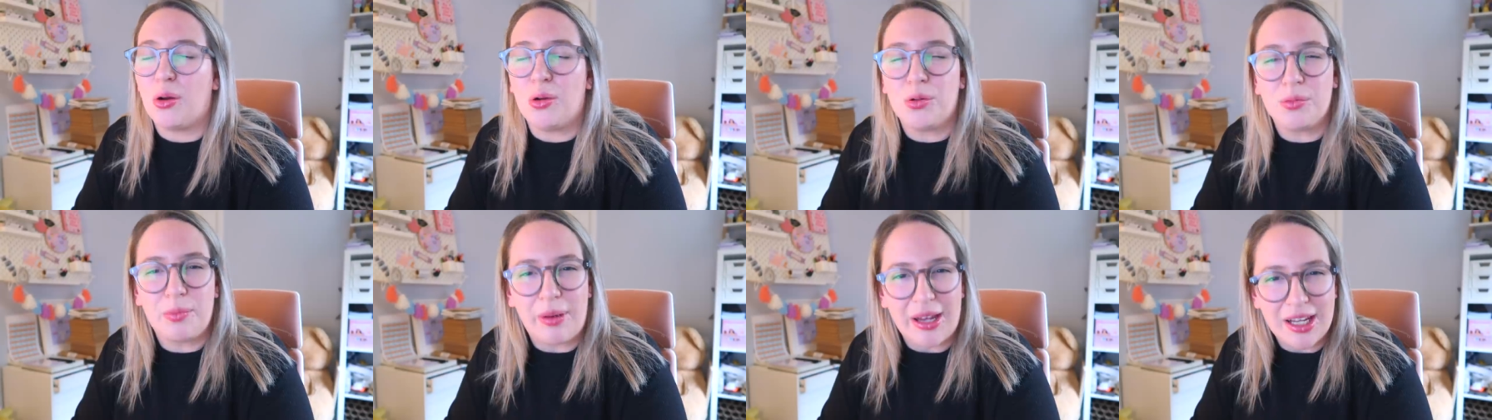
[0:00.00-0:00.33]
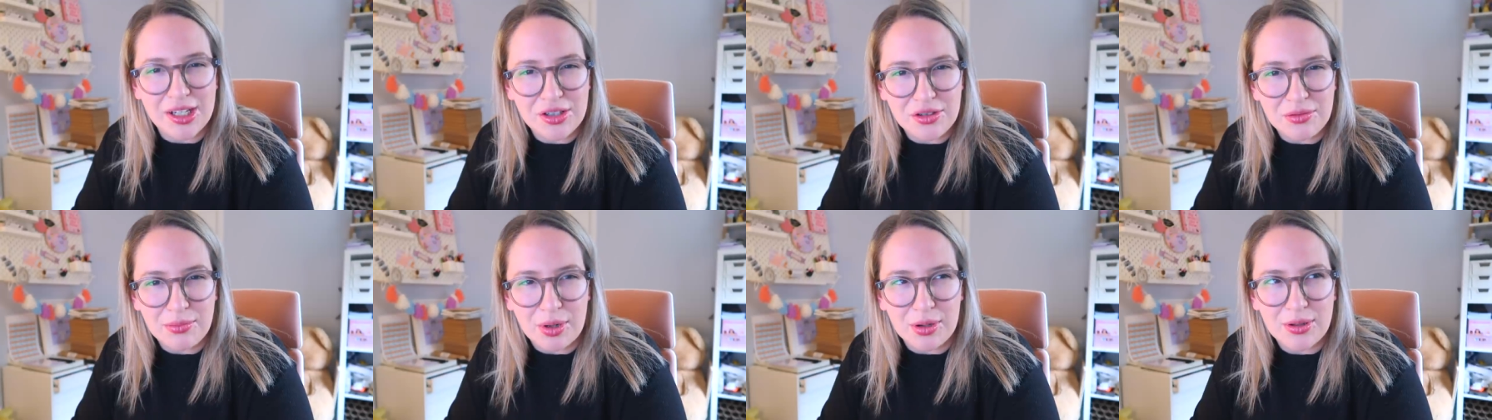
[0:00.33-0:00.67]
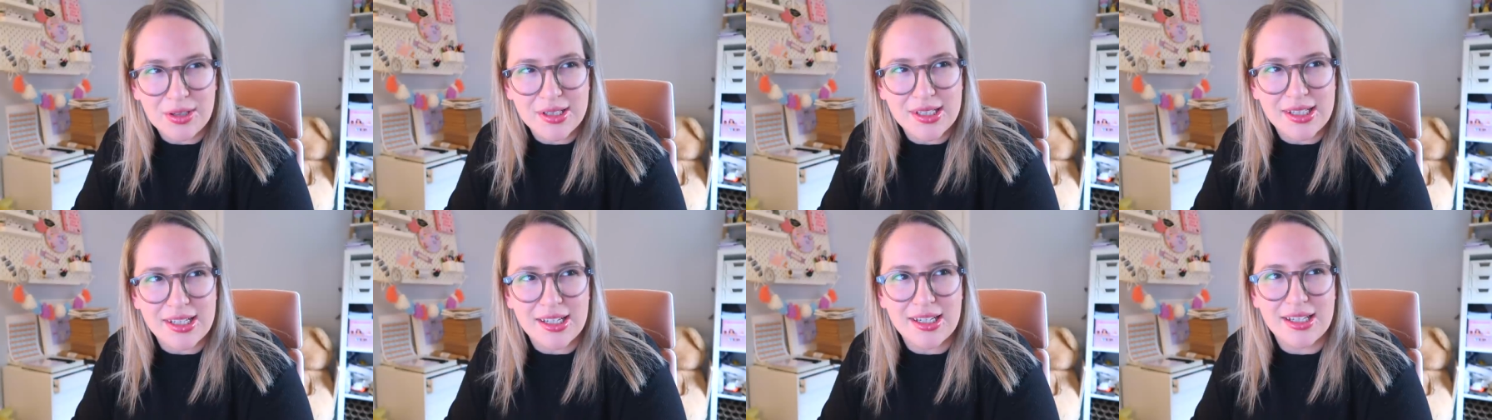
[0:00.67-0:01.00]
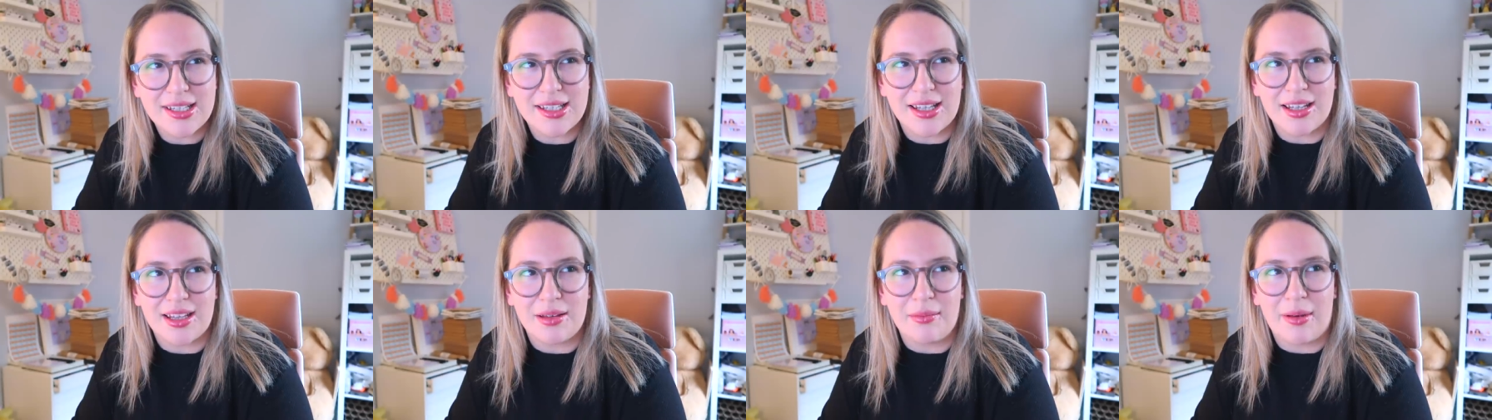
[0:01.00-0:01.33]
old patron
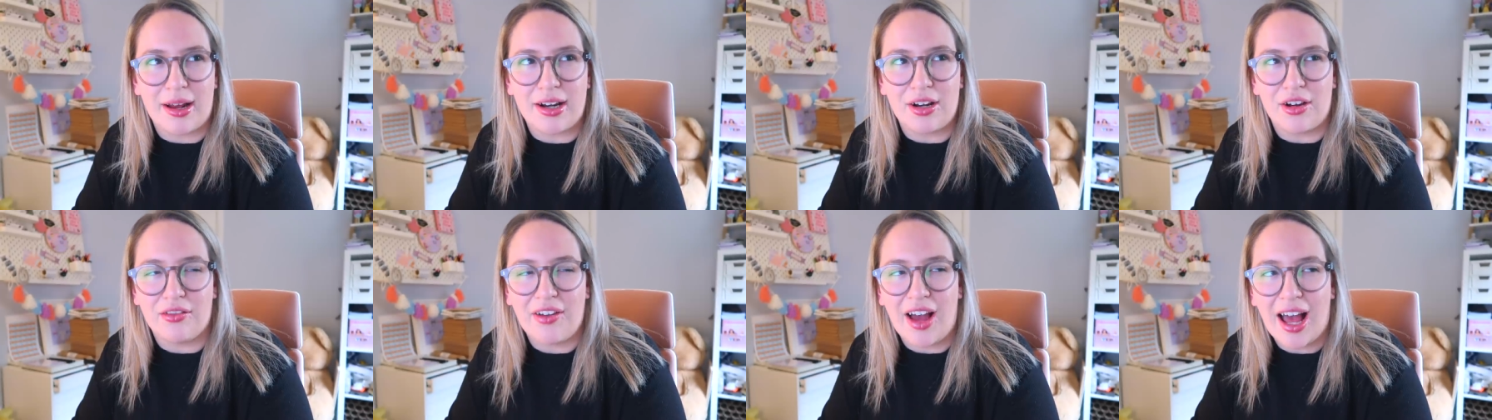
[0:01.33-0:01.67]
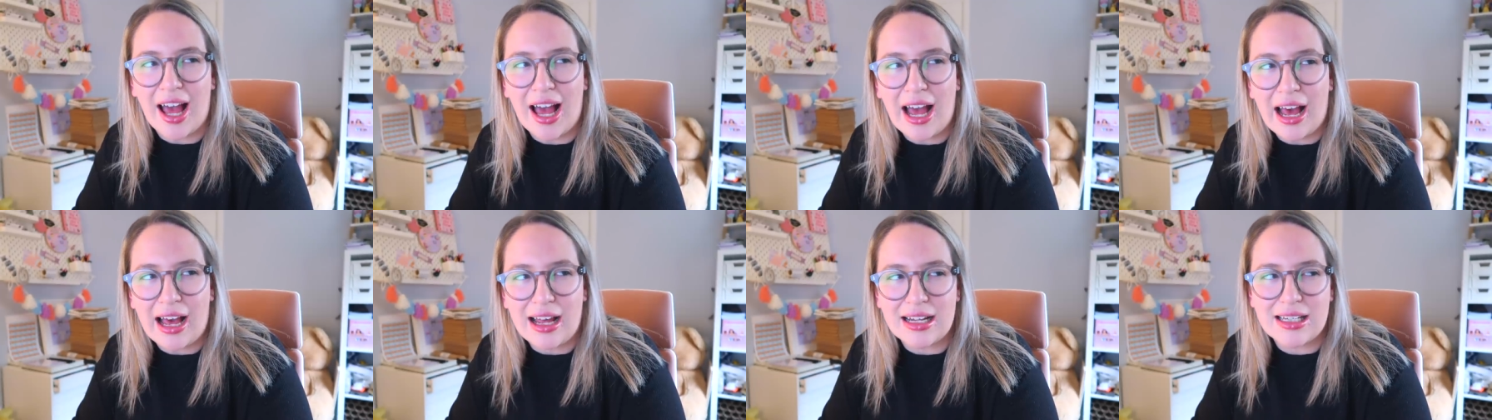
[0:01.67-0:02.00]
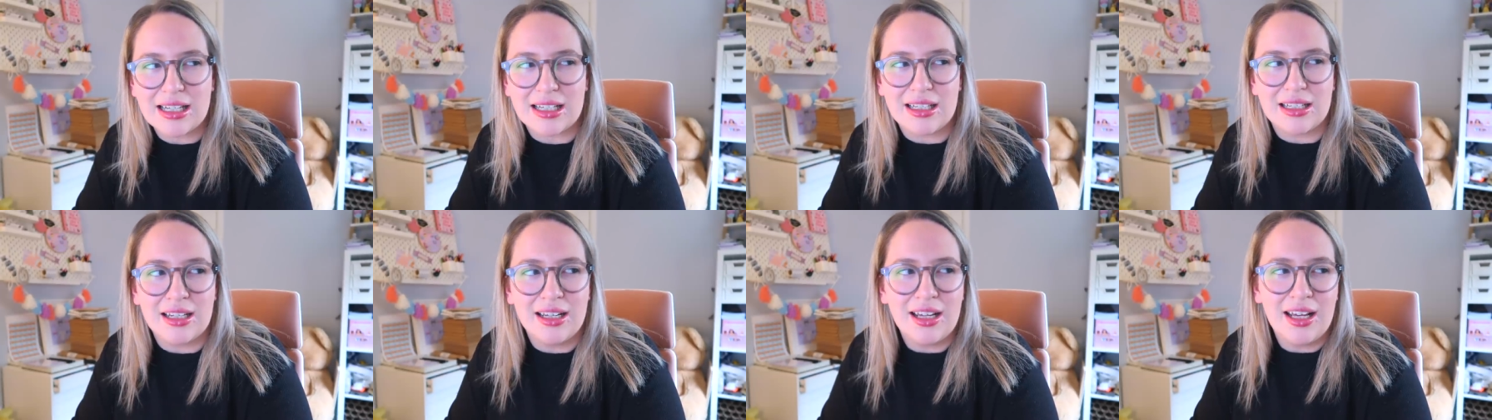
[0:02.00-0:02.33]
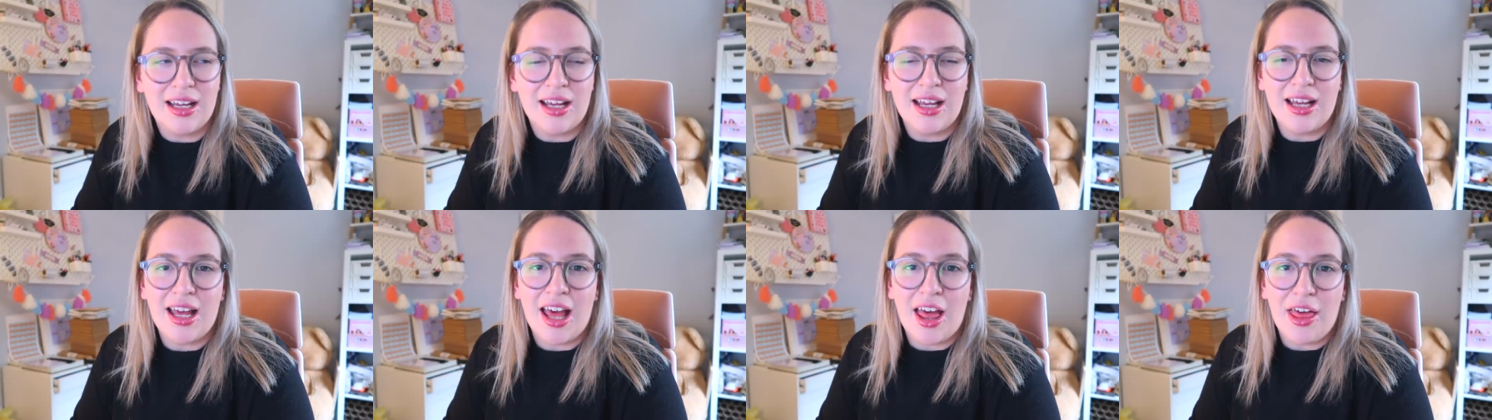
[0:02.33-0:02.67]
boxes that they might not have had and
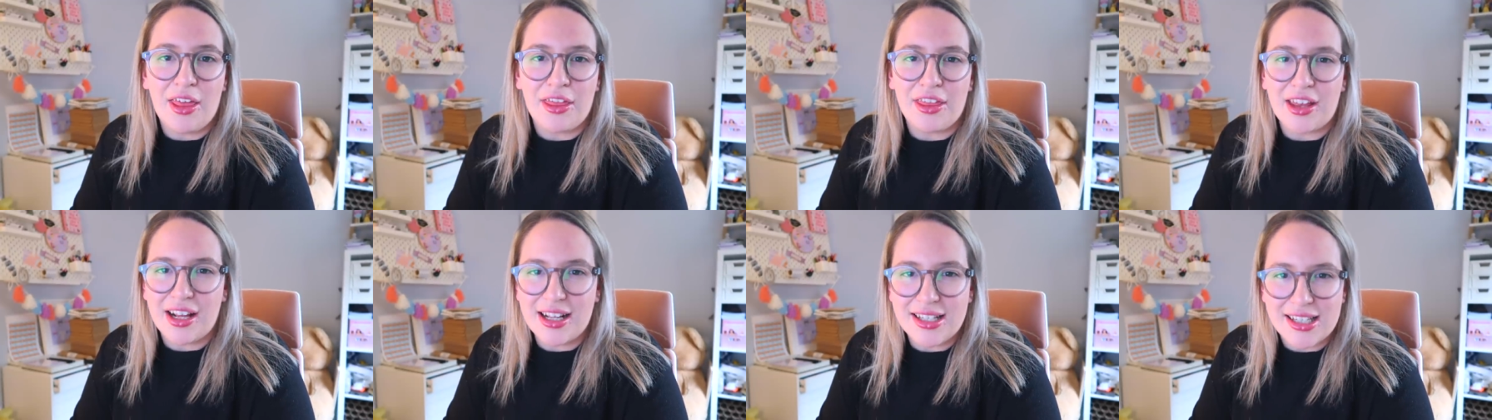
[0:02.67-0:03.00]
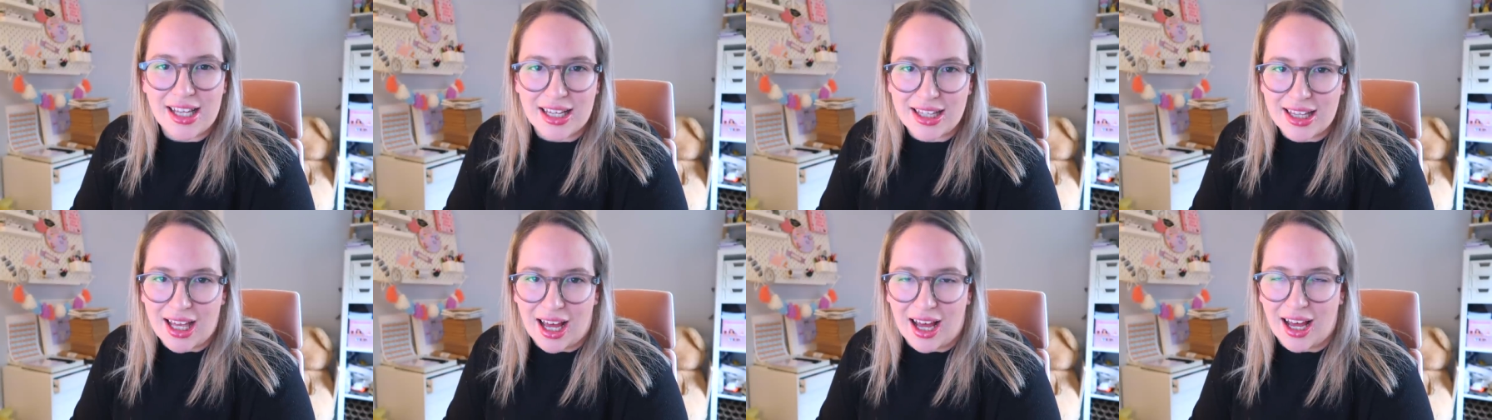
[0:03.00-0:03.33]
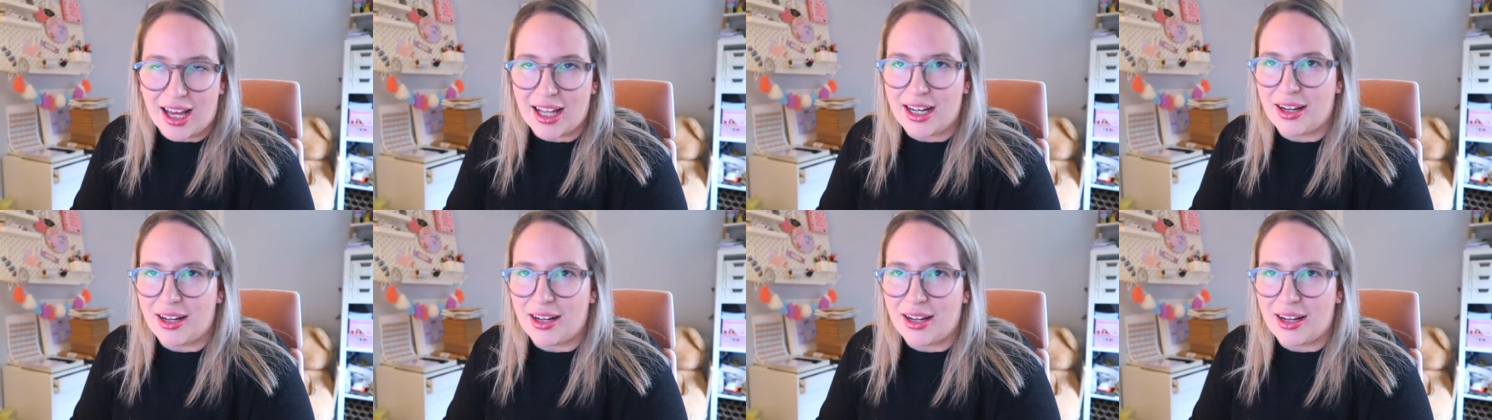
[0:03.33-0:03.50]
things like that.